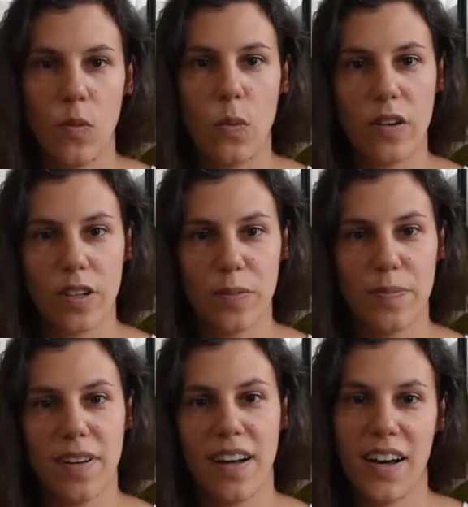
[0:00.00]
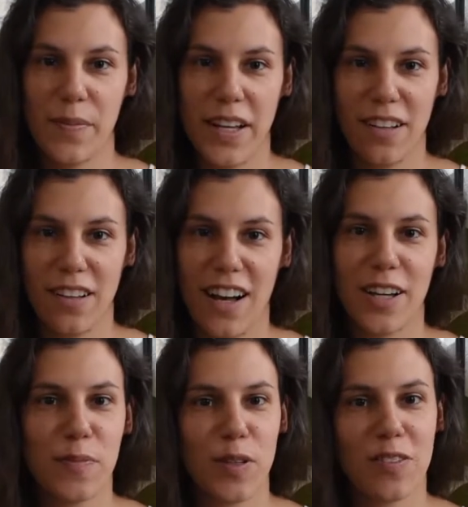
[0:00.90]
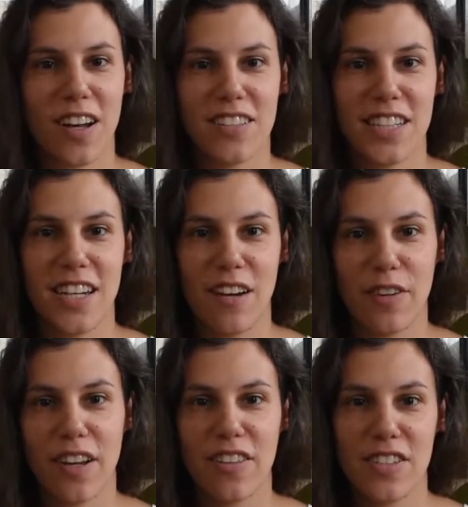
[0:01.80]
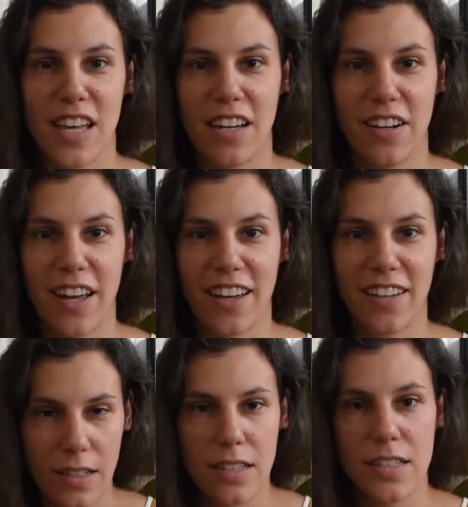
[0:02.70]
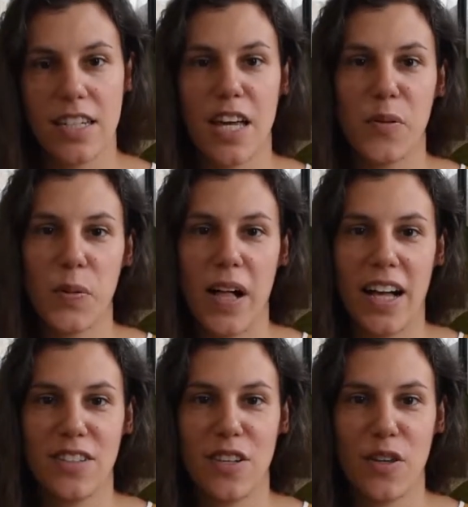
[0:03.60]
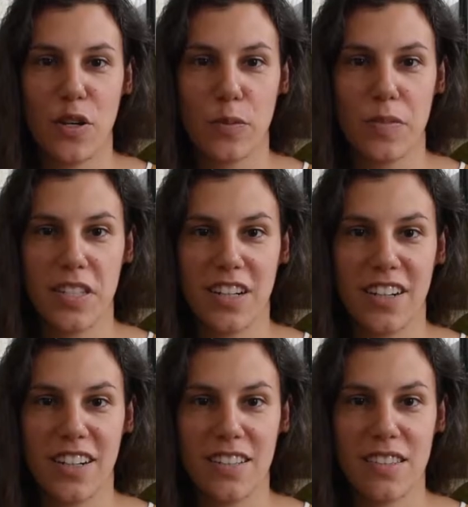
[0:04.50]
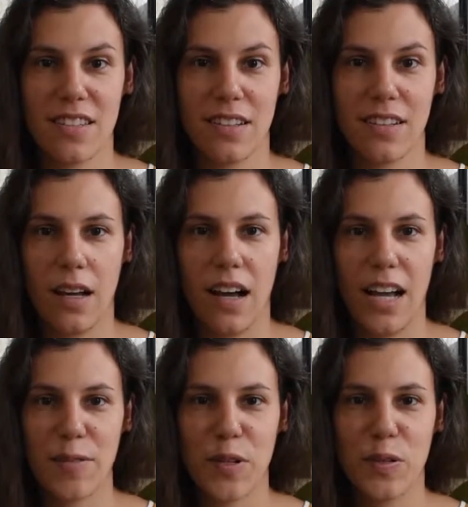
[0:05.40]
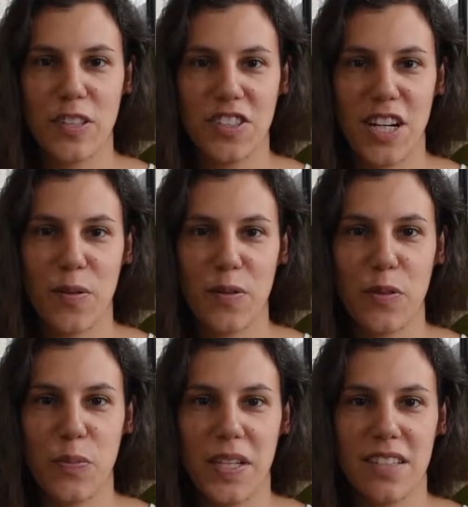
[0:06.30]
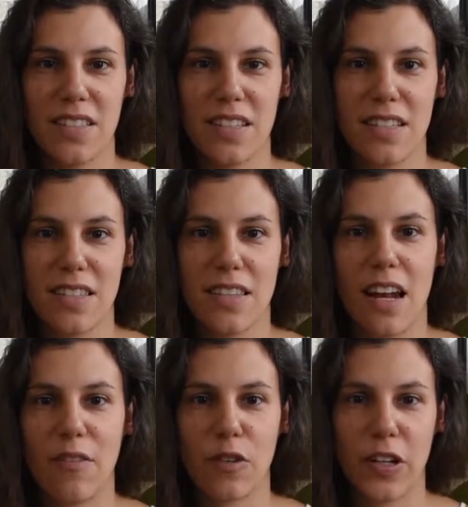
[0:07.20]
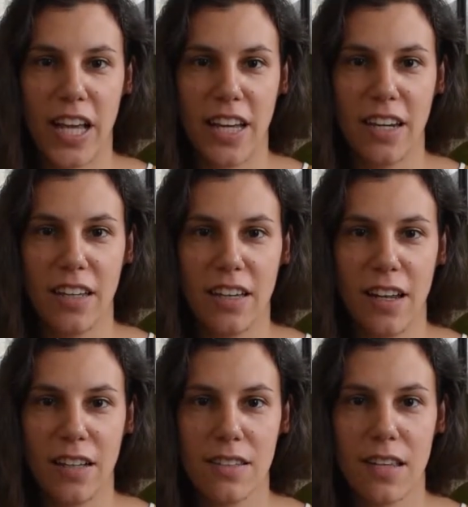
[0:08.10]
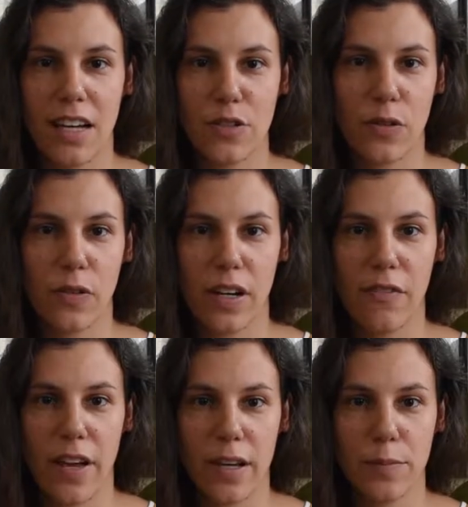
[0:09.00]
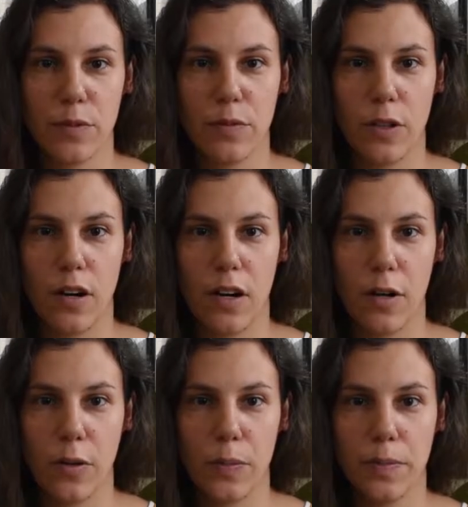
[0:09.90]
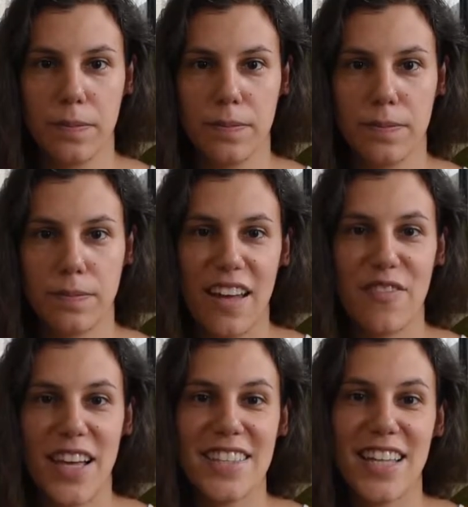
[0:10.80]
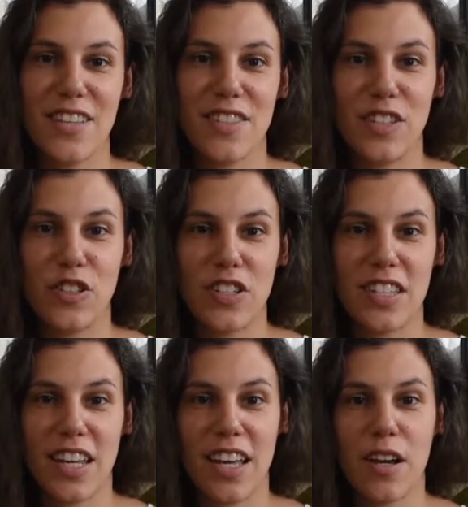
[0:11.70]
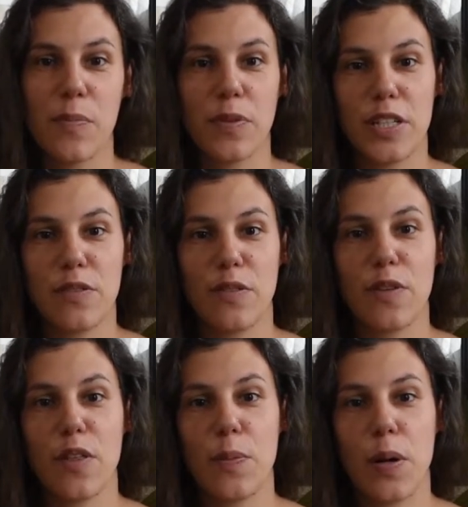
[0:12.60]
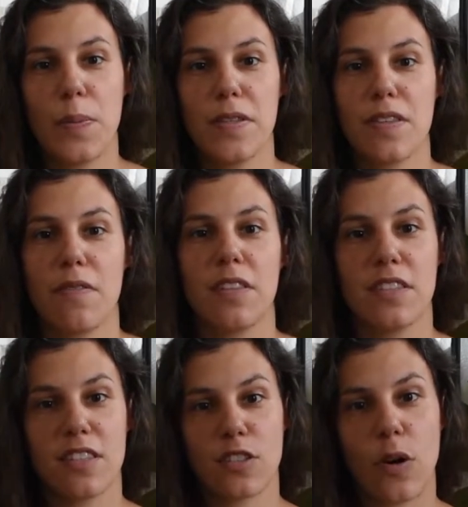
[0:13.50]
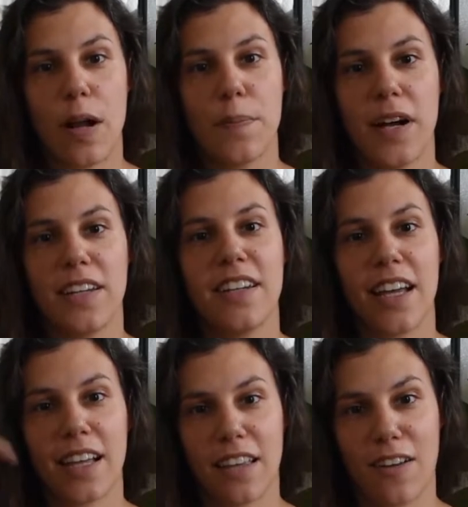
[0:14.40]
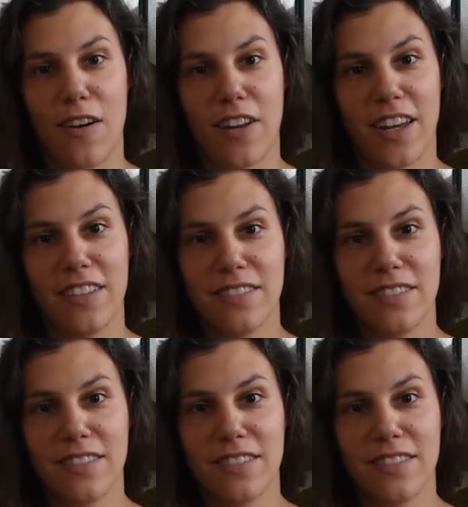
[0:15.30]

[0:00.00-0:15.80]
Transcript: Welcome, I'm Elle. I upload content every other Saturday. Today we will add to the home series. I'm going to share with you pieces that I've created / revamped for our home. If that sounds interesting, please fulfill the purpose of the subscribe button and click on it.